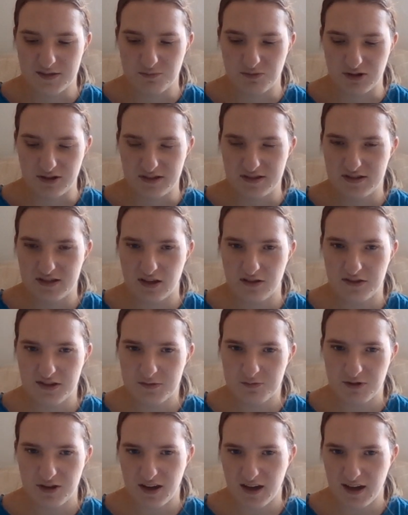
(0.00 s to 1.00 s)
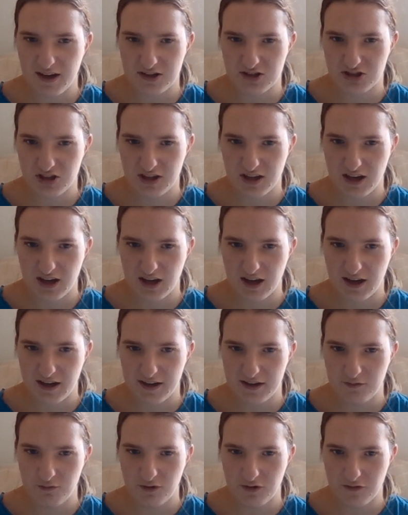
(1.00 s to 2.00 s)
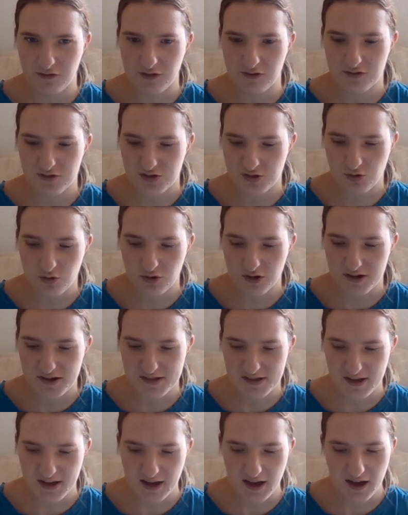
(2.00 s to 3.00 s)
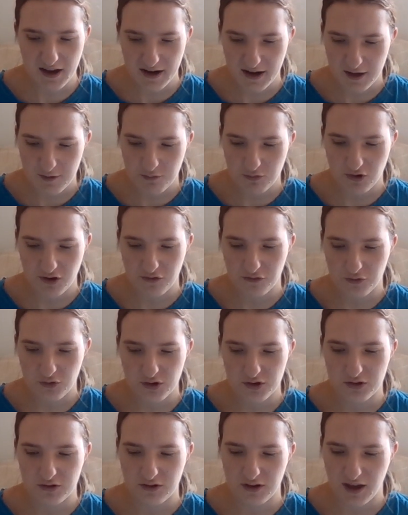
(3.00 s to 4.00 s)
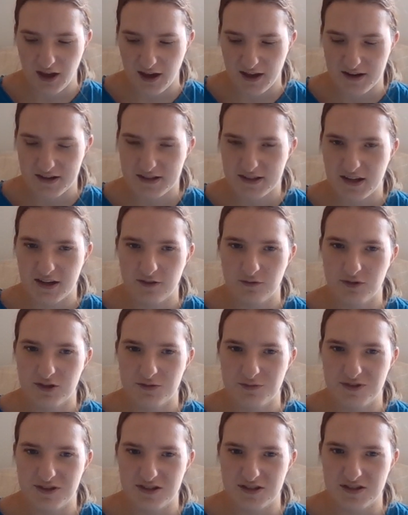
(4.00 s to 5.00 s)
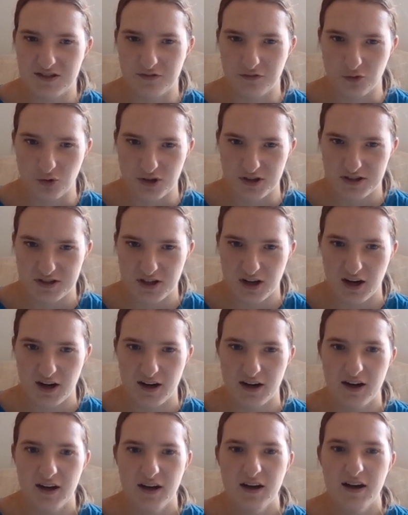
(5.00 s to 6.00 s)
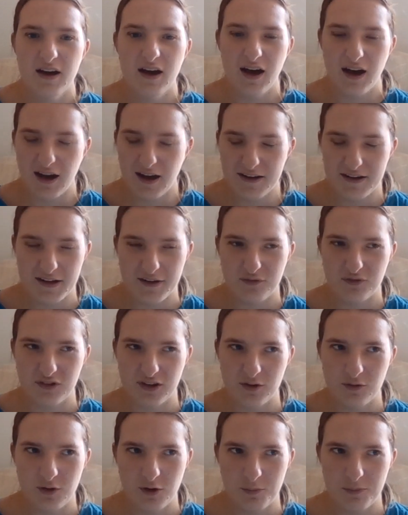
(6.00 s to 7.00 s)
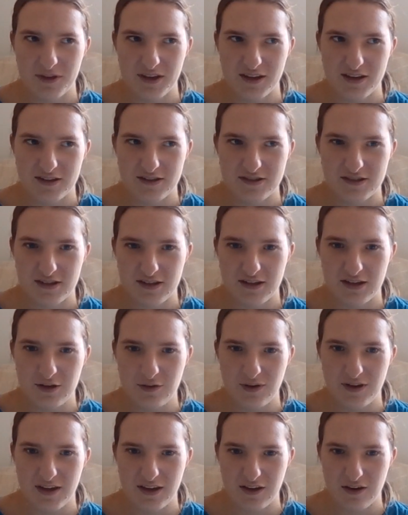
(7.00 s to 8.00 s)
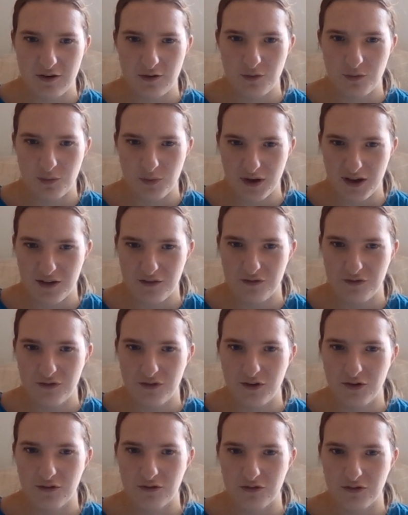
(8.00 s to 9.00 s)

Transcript: this book. So this book actually got, with those scores, it got an 8.43 out of 10, which means it's a four star. I definitely will be continuing with